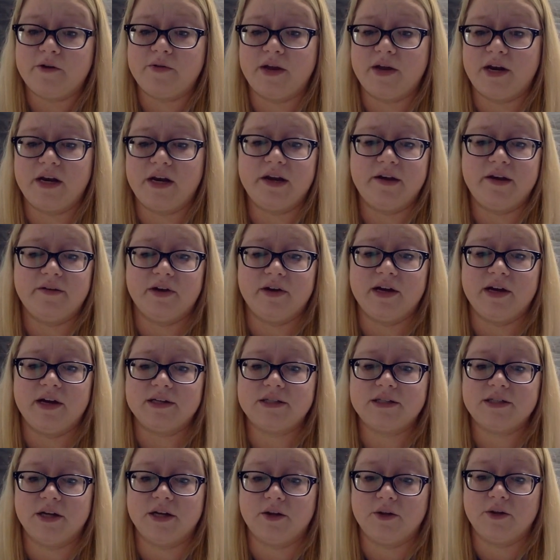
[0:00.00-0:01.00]
than any of
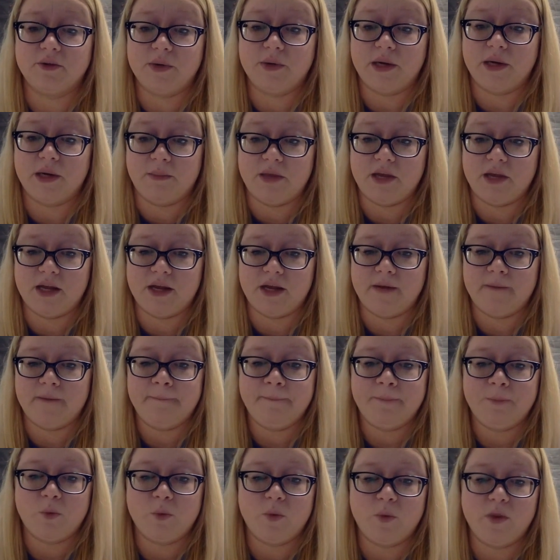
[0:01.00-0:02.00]
us, including me.
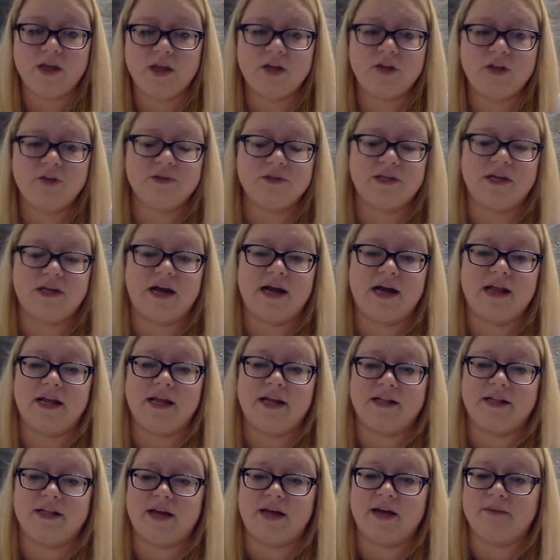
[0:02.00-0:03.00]
We could use a guy
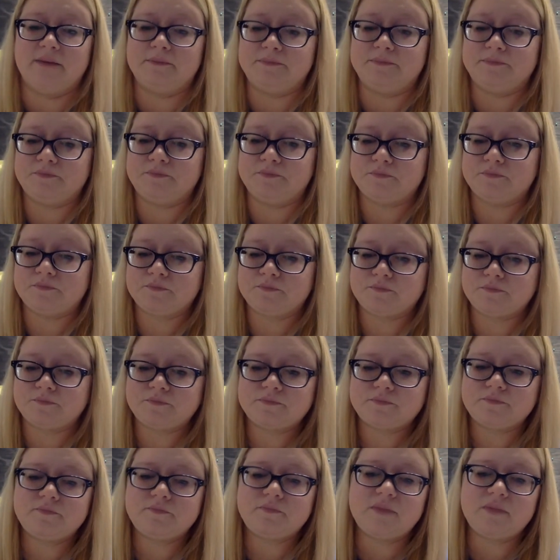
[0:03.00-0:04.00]
like that.
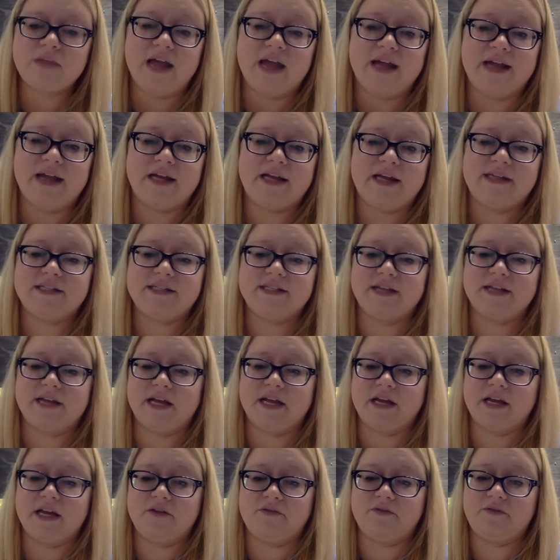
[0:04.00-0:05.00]
I get a
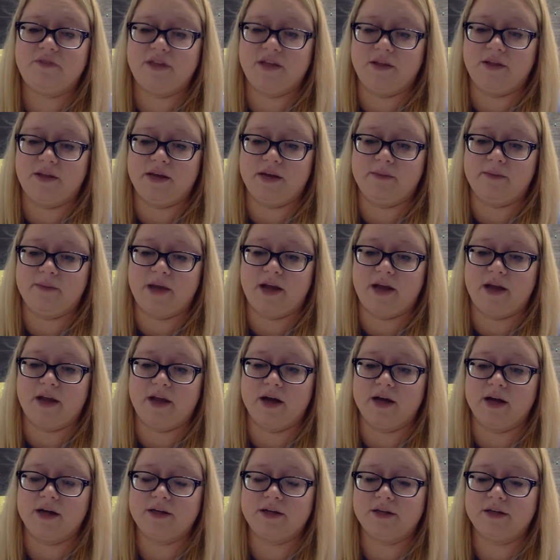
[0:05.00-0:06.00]
sinking feeling in my
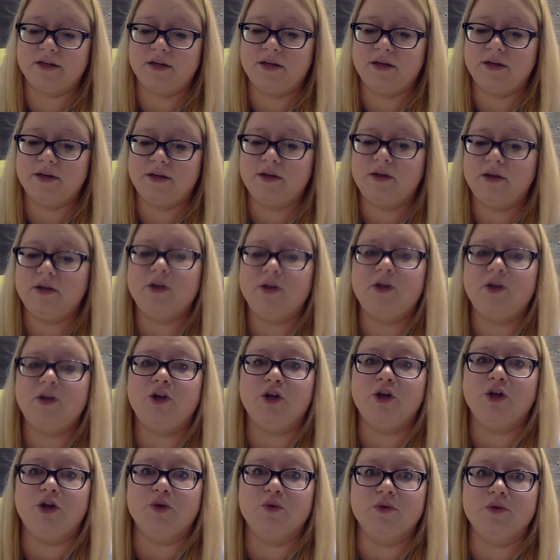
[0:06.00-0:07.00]
gut.
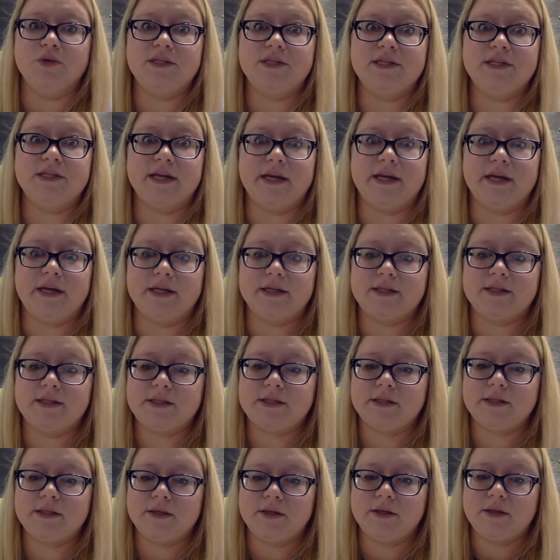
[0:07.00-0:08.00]
You
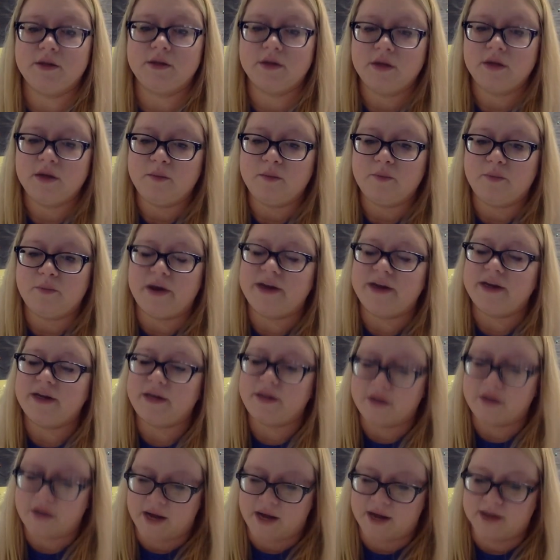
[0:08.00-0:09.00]
didn't.
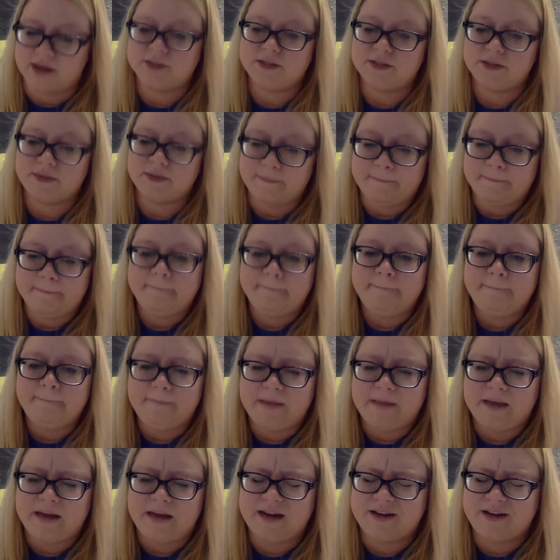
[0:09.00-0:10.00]
Brendan nods.
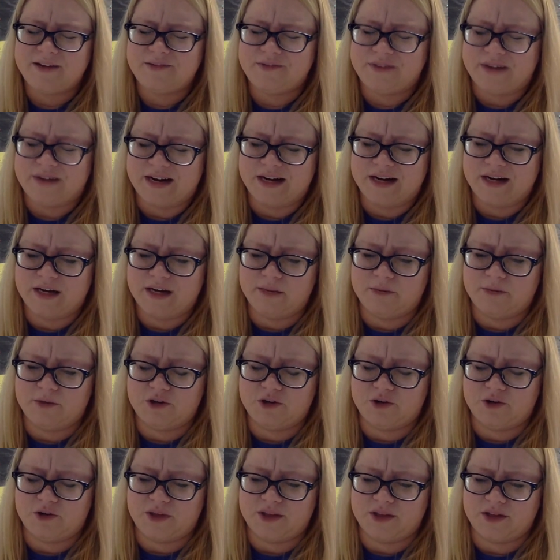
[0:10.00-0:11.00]
I invited him to
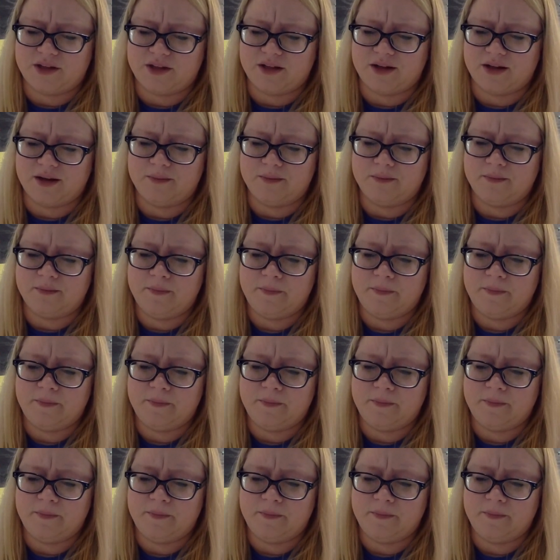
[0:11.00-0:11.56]
join the club.